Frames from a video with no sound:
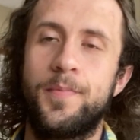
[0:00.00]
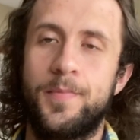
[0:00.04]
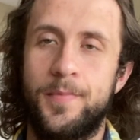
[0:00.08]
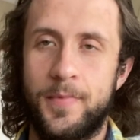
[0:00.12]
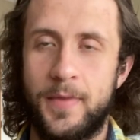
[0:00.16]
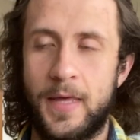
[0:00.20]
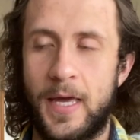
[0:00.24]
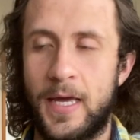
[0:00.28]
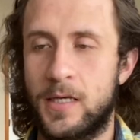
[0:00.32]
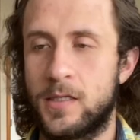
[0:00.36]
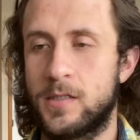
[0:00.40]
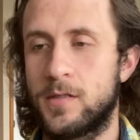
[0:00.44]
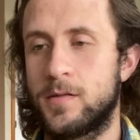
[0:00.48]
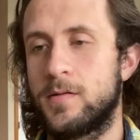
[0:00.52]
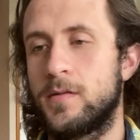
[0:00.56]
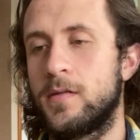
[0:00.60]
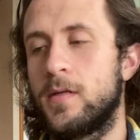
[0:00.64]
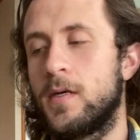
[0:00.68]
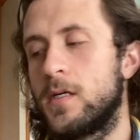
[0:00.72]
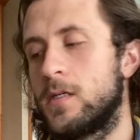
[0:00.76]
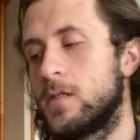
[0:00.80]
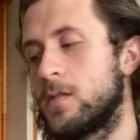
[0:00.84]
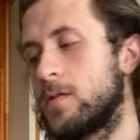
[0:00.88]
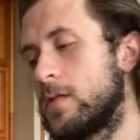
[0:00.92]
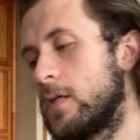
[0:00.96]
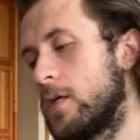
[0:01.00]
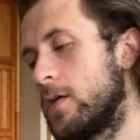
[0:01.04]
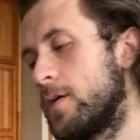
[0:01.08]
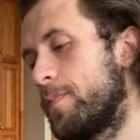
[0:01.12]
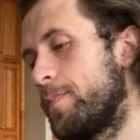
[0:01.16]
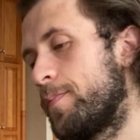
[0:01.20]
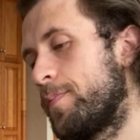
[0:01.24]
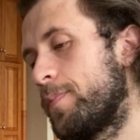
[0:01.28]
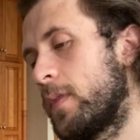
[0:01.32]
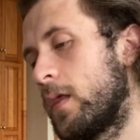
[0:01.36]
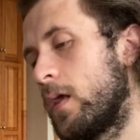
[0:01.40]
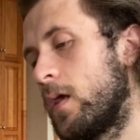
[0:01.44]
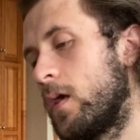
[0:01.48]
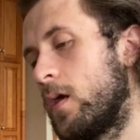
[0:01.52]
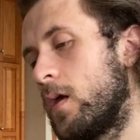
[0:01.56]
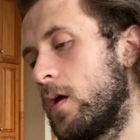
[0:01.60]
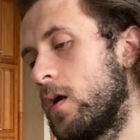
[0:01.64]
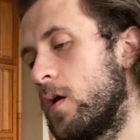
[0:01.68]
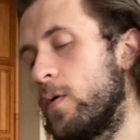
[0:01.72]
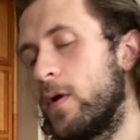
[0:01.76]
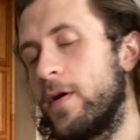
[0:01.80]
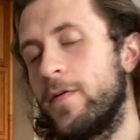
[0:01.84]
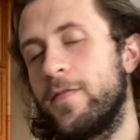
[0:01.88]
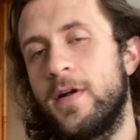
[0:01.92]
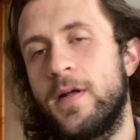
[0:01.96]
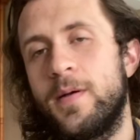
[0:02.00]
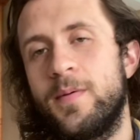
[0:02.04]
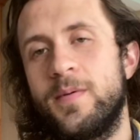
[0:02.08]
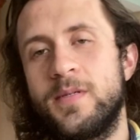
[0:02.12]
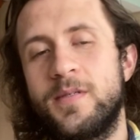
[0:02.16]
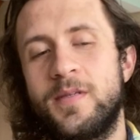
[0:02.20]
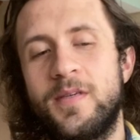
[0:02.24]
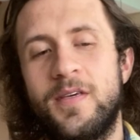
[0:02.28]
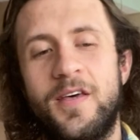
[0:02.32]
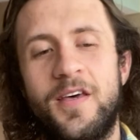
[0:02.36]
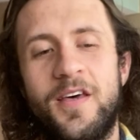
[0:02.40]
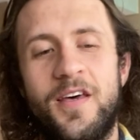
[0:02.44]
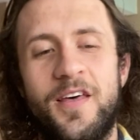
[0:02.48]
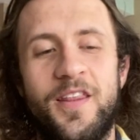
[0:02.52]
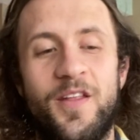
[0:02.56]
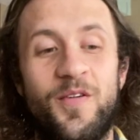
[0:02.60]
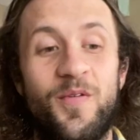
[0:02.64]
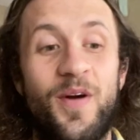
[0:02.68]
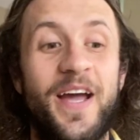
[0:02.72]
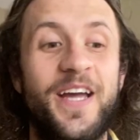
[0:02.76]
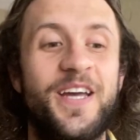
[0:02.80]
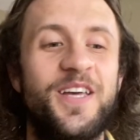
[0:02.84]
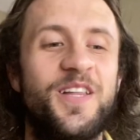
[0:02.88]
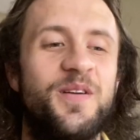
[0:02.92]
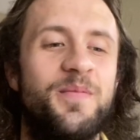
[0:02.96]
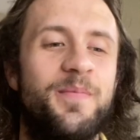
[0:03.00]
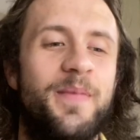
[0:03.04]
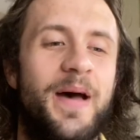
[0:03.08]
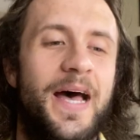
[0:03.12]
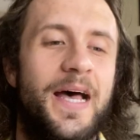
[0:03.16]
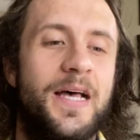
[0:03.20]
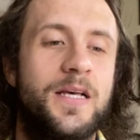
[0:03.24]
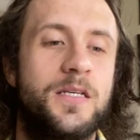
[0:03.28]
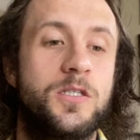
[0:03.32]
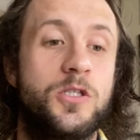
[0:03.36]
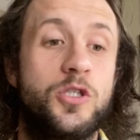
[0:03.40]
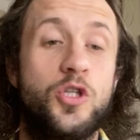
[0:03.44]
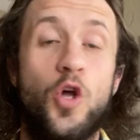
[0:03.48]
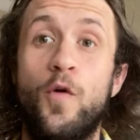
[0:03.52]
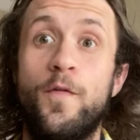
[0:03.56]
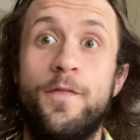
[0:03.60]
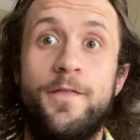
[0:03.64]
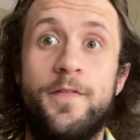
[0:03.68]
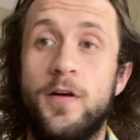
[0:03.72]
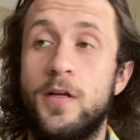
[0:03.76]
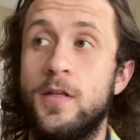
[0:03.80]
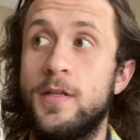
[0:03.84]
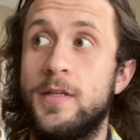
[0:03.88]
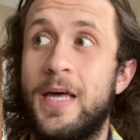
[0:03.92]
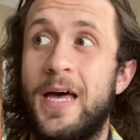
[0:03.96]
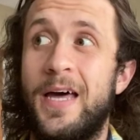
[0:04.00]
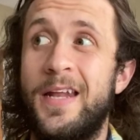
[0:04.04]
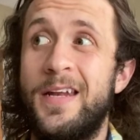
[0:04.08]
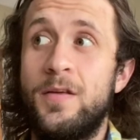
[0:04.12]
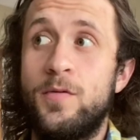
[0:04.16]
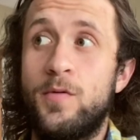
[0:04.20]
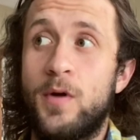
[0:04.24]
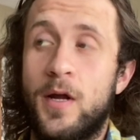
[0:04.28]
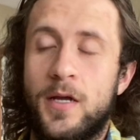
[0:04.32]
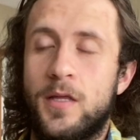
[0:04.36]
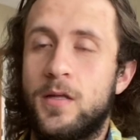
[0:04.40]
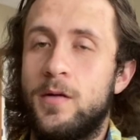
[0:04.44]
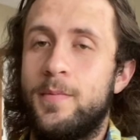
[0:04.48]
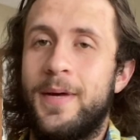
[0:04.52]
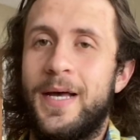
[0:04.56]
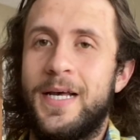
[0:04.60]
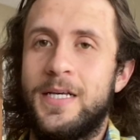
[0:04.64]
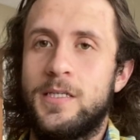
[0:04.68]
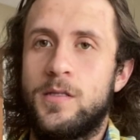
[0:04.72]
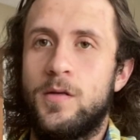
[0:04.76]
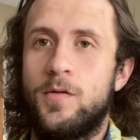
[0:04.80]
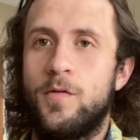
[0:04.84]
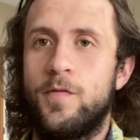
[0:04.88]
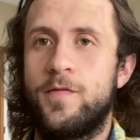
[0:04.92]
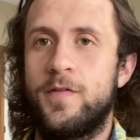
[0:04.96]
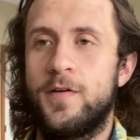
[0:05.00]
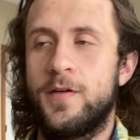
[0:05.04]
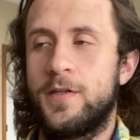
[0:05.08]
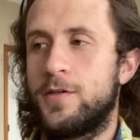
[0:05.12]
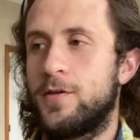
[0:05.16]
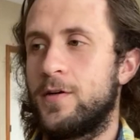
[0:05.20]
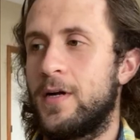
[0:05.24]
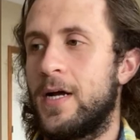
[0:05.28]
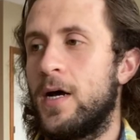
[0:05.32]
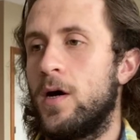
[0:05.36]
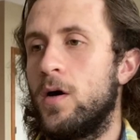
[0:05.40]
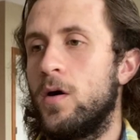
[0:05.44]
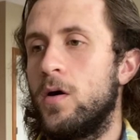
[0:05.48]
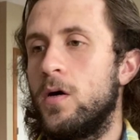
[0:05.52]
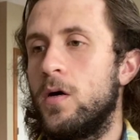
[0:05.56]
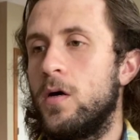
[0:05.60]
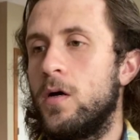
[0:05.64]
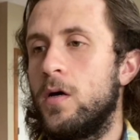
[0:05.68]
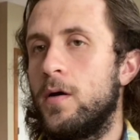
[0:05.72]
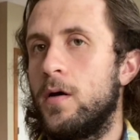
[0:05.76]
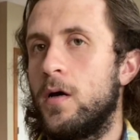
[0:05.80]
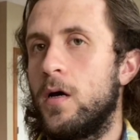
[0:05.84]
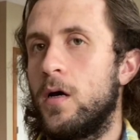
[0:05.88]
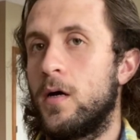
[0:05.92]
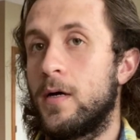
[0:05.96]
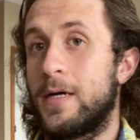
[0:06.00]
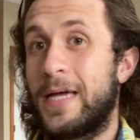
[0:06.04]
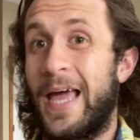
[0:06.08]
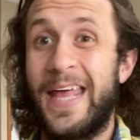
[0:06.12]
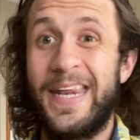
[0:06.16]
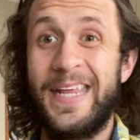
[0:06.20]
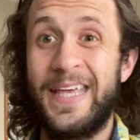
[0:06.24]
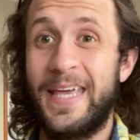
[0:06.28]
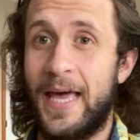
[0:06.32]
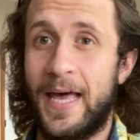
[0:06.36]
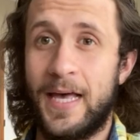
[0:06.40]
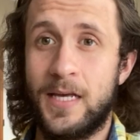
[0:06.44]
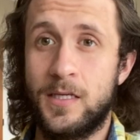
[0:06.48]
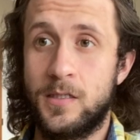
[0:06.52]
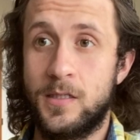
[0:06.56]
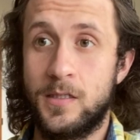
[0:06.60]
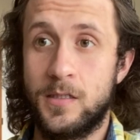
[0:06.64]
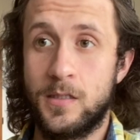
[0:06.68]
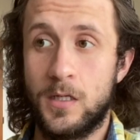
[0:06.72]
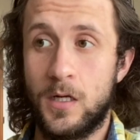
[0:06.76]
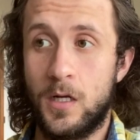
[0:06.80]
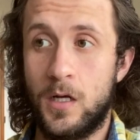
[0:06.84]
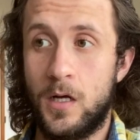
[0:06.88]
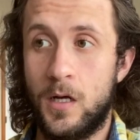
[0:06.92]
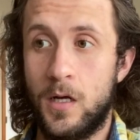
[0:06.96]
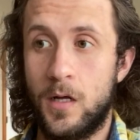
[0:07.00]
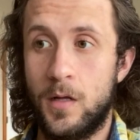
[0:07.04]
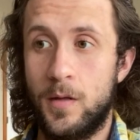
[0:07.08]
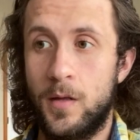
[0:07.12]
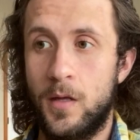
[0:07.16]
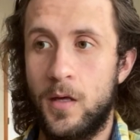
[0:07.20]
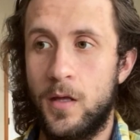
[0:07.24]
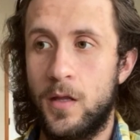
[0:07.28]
Thanks, Siri. Whatever her name is. The regular masks any regular masks don't filter out any gases at all.